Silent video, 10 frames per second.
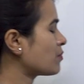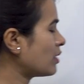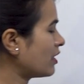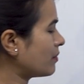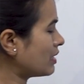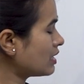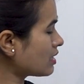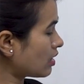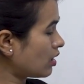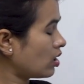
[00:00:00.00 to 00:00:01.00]
B
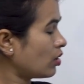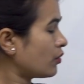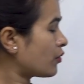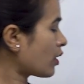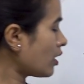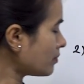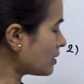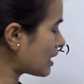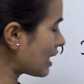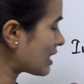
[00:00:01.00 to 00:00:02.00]
means from
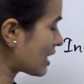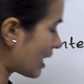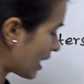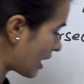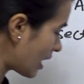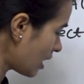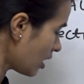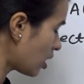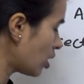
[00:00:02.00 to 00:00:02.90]
set A,